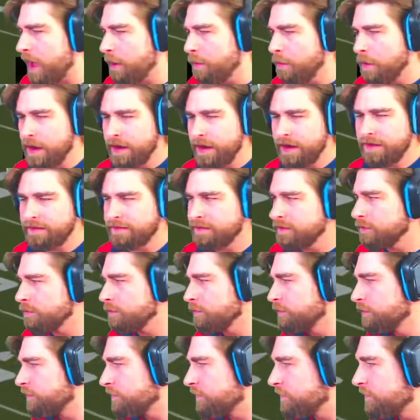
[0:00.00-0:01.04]
I wanted
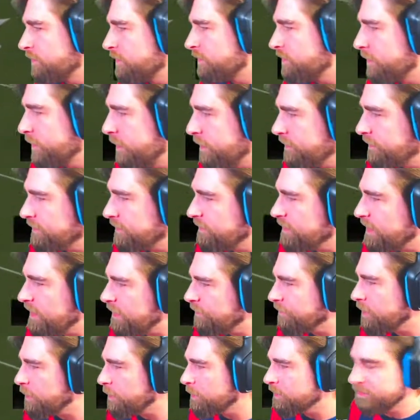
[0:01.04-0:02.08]
to see
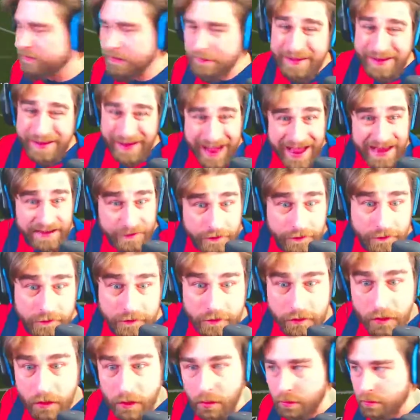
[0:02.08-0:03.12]
if there was something I could
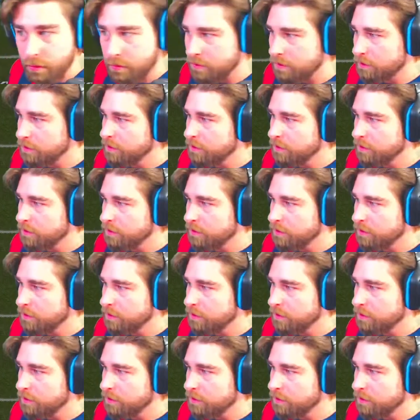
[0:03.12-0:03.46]
do